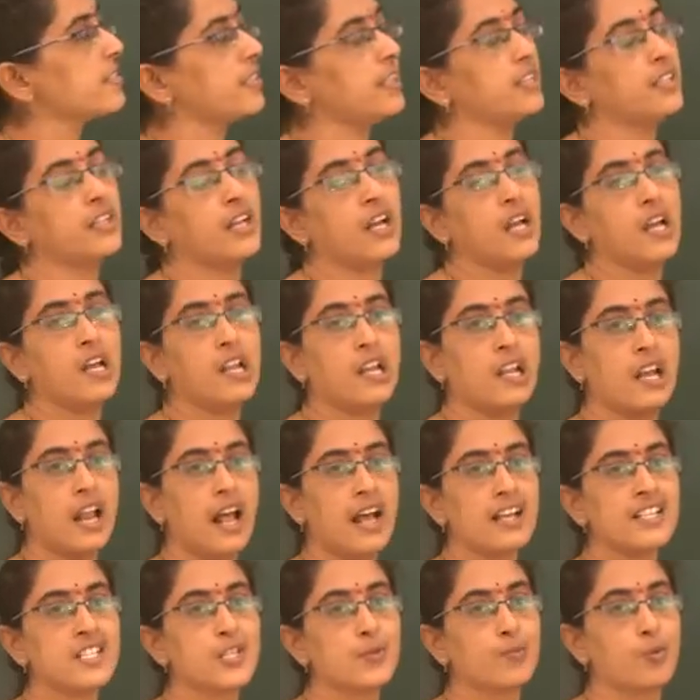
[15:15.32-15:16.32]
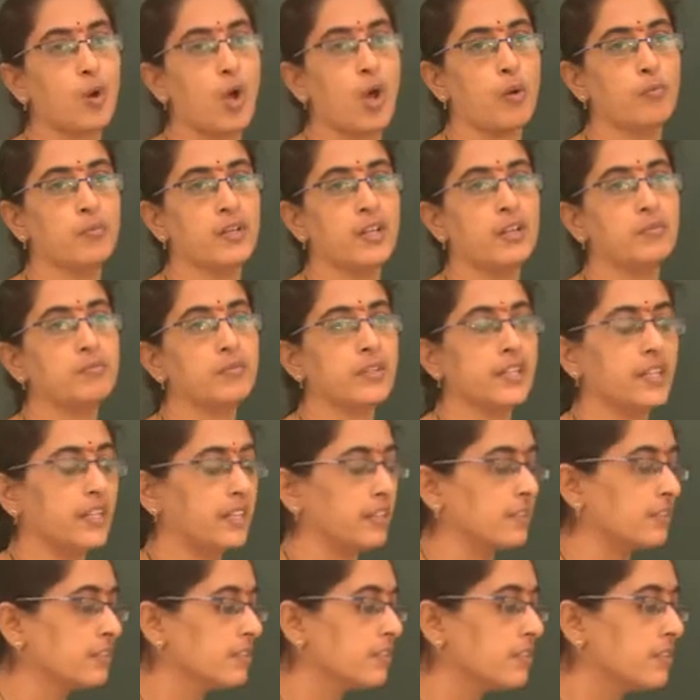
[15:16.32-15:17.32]
see the last problem
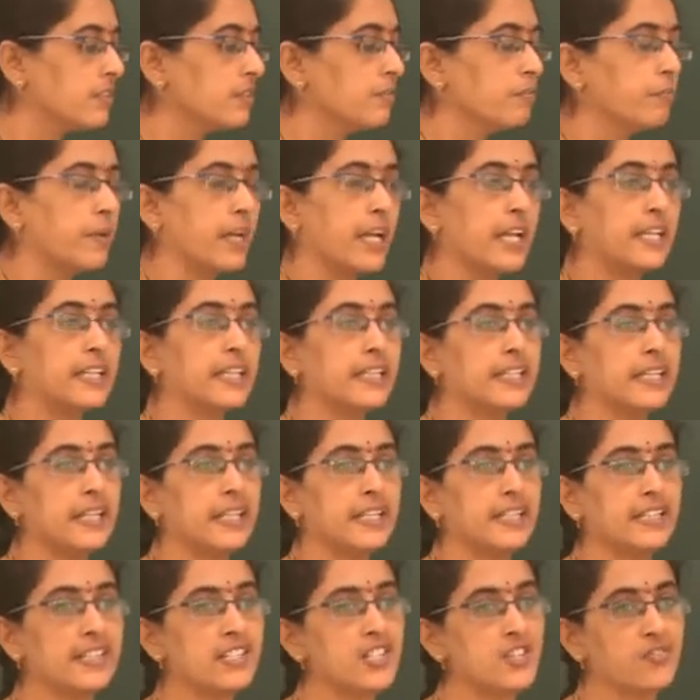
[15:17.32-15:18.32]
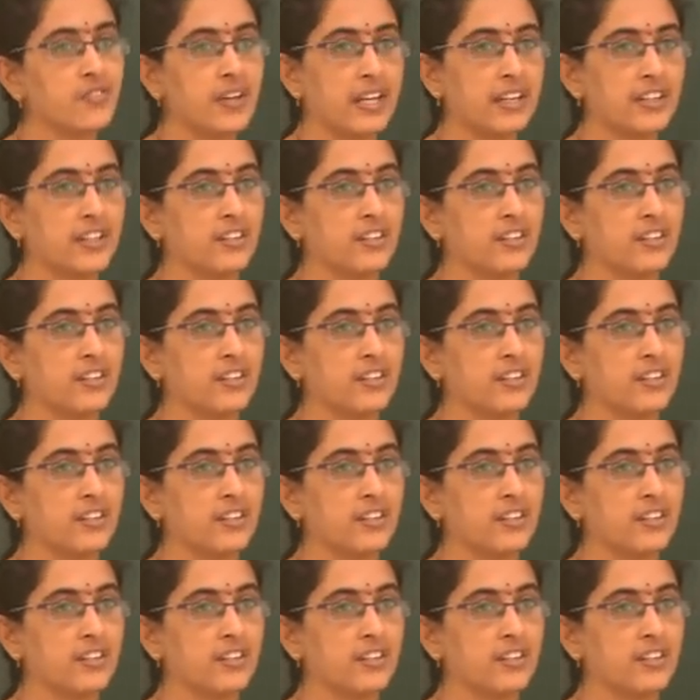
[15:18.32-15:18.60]
in paired t-test for